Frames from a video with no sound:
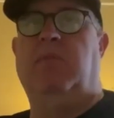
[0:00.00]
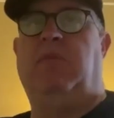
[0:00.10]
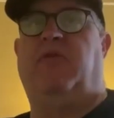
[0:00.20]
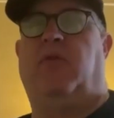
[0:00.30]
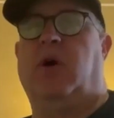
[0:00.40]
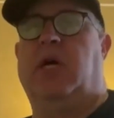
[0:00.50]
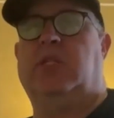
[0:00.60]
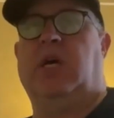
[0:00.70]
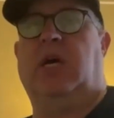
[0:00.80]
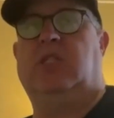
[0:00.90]
before I,
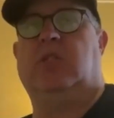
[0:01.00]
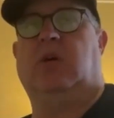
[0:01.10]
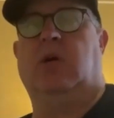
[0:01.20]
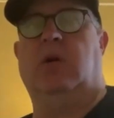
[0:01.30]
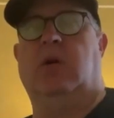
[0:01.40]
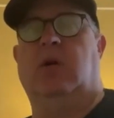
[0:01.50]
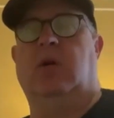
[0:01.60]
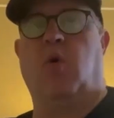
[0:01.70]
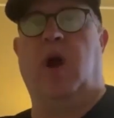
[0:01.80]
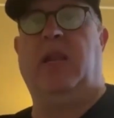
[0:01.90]
I start
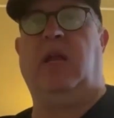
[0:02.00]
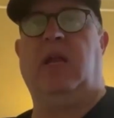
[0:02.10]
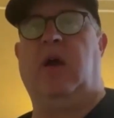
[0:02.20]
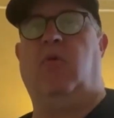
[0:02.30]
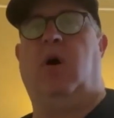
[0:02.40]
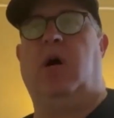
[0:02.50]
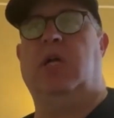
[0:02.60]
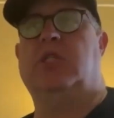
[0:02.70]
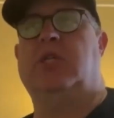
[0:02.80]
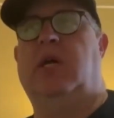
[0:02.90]
writing, I
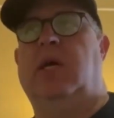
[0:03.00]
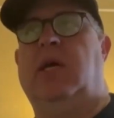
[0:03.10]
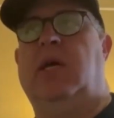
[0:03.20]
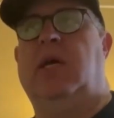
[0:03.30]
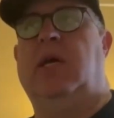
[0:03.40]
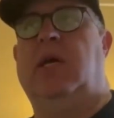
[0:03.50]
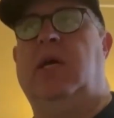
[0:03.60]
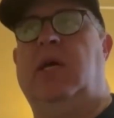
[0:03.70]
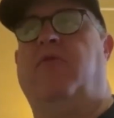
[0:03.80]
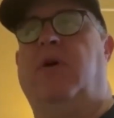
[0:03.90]
watch
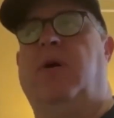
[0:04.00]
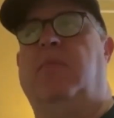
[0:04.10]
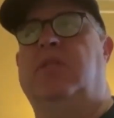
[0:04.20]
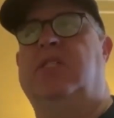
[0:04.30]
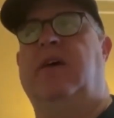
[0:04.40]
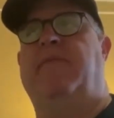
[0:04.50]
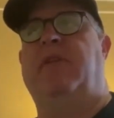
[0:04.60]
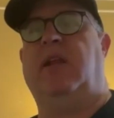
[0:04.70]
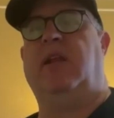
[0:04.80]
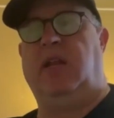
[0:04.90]
anywhere from
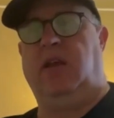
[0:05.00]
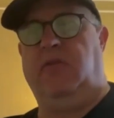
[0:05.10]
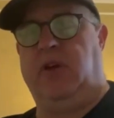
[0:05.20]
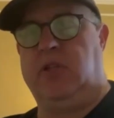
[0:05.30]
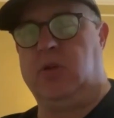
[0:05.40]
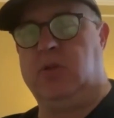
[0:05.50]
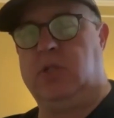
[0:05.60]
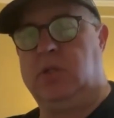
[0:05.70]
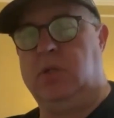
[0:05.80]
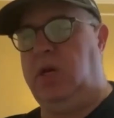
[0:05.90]
70 to 80 features.
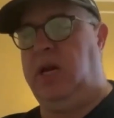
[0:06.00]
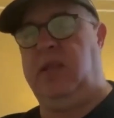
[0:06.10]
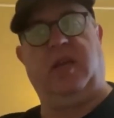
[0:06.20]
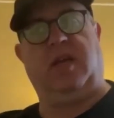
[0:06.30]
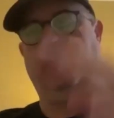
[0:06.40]
And they could